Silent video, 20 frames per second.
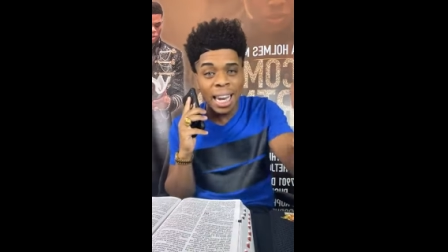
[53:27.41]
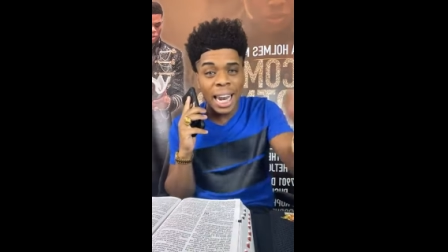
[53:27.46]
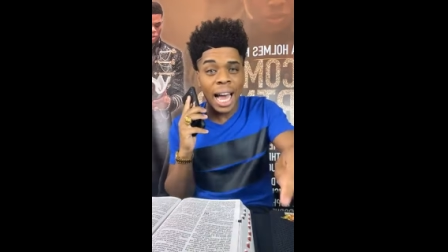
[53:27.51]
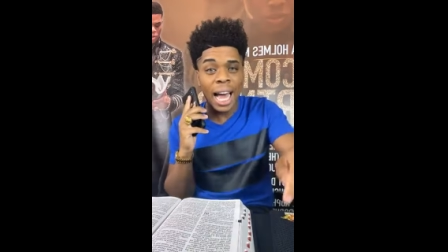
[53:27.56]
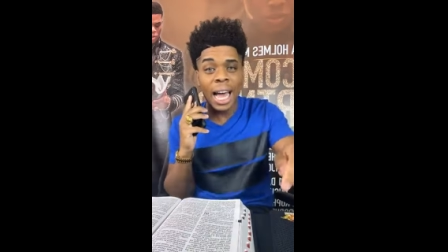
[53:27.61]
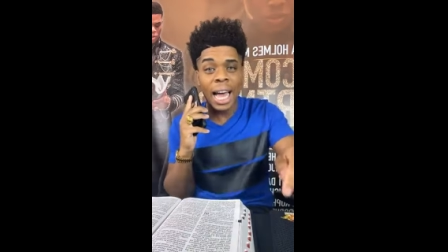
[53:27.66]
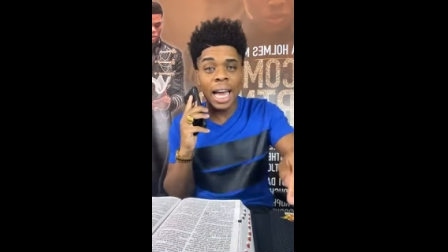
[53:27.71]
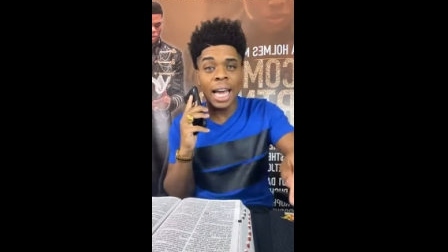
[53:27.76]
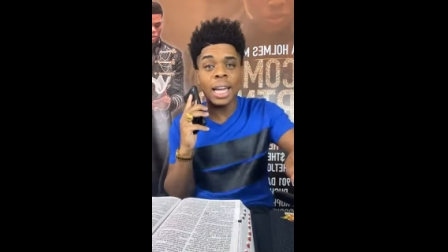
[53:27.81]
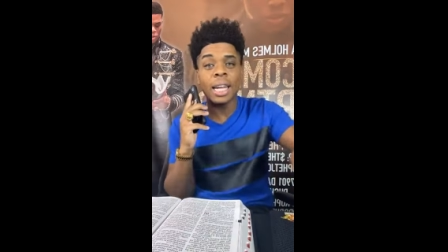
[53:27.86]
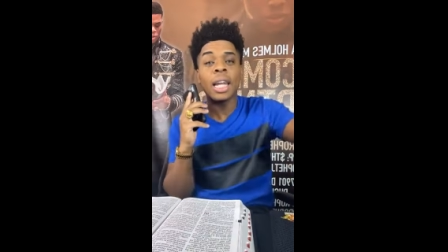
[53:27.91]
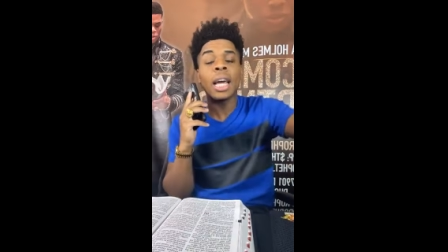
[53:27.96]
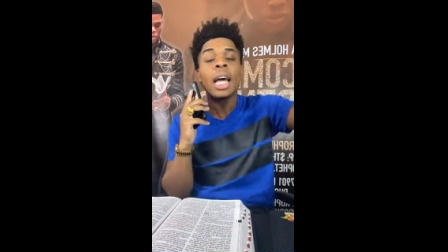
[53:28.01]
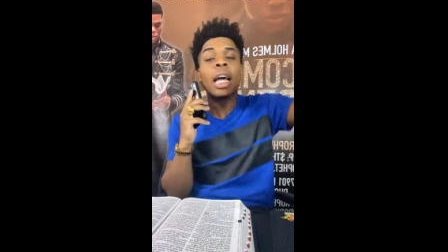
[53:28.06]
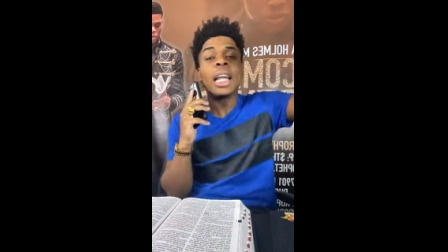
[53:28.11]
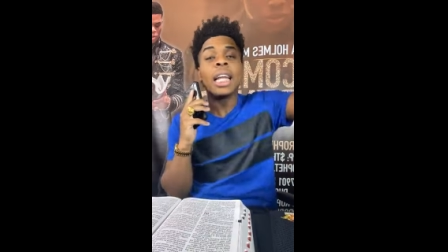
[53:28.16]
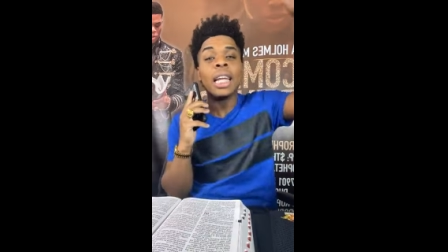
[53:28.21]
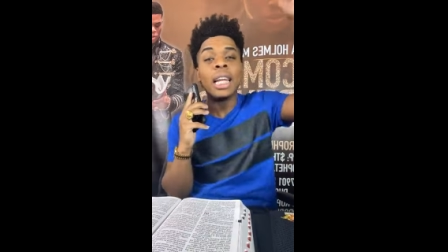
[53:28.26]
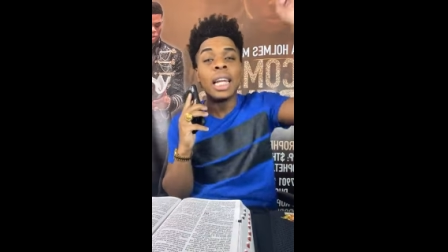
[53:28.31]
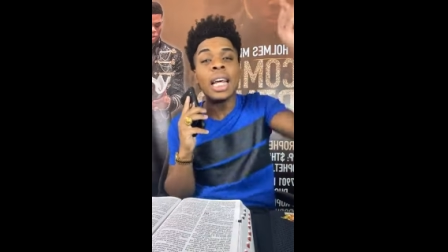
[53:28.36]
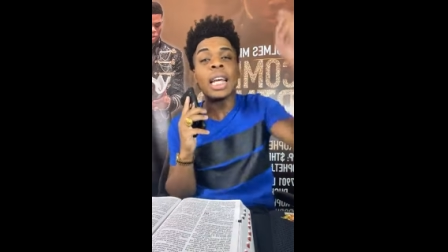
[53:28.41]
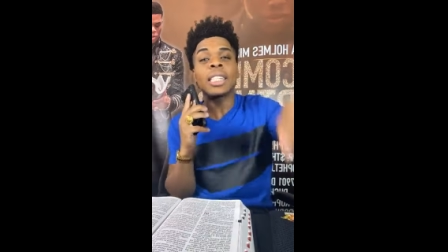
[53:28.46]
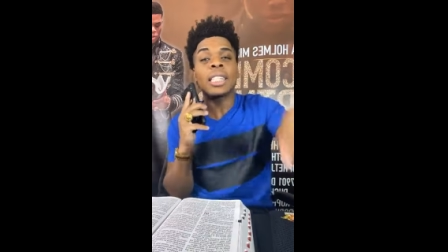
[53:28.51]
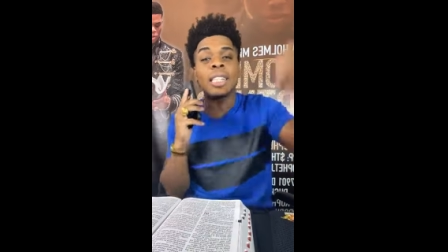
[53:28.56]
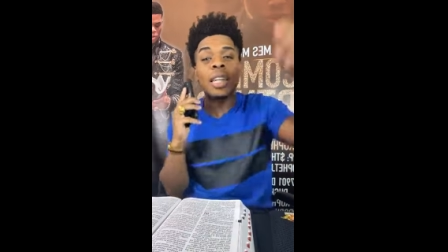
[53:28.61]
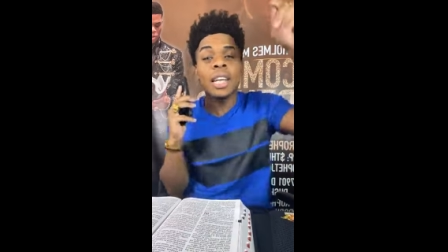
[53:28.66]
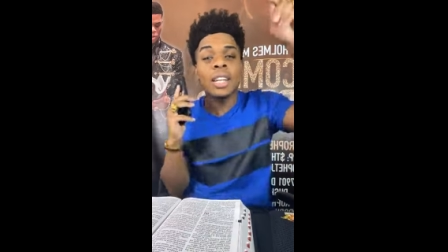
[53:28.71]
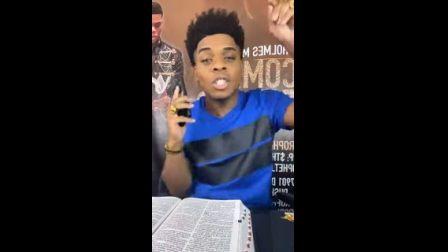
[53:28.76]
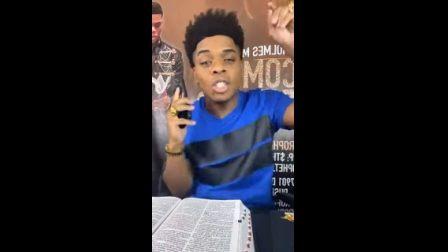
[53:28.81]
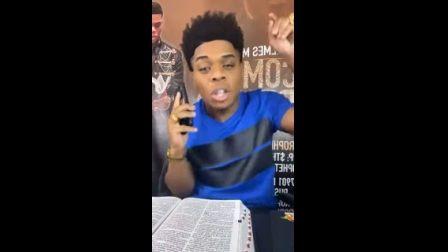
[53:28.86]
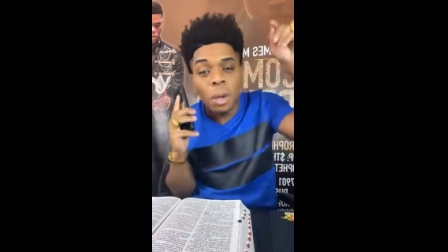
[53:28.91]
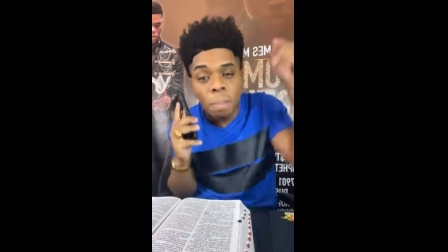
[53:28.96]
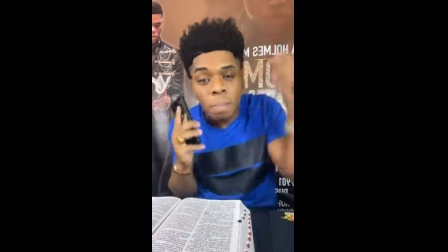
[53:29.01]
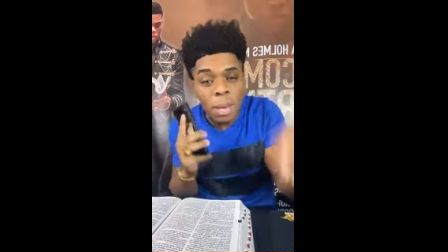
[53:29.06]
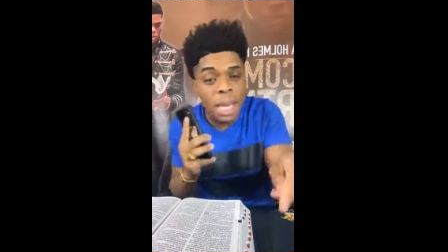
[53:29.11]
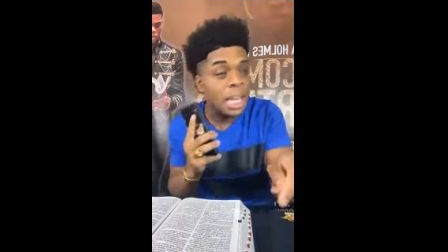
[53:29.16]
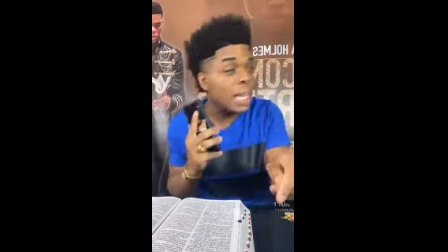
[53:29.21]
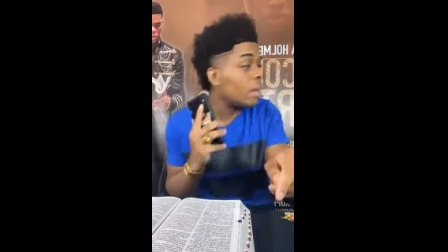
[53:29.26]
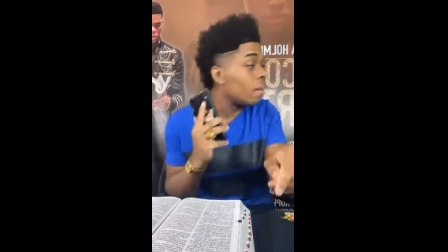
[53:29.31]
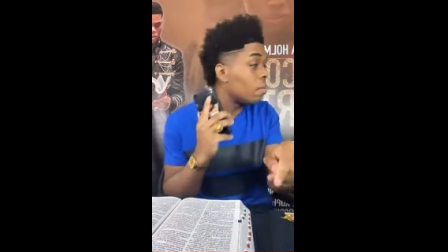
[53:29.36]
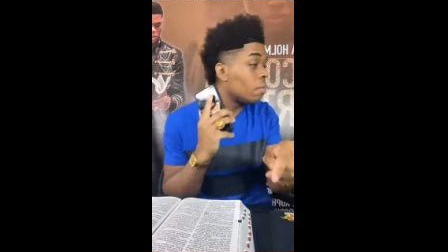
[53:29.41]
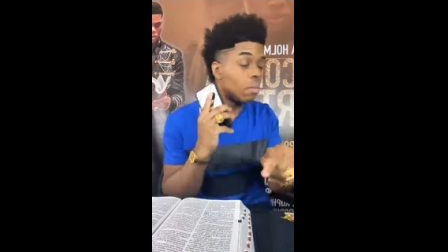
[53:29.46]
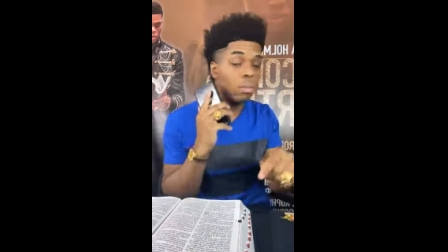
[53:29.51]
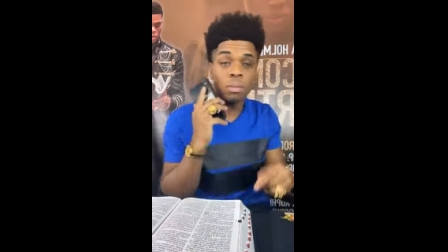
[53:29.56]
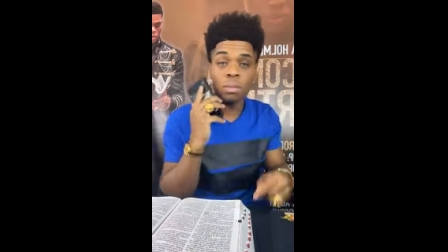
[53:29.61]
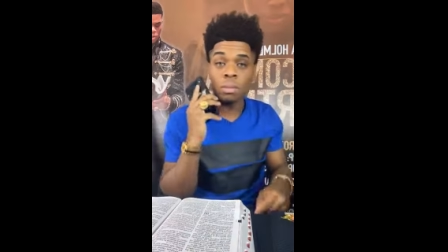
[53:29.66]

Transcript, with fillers: line listening to me.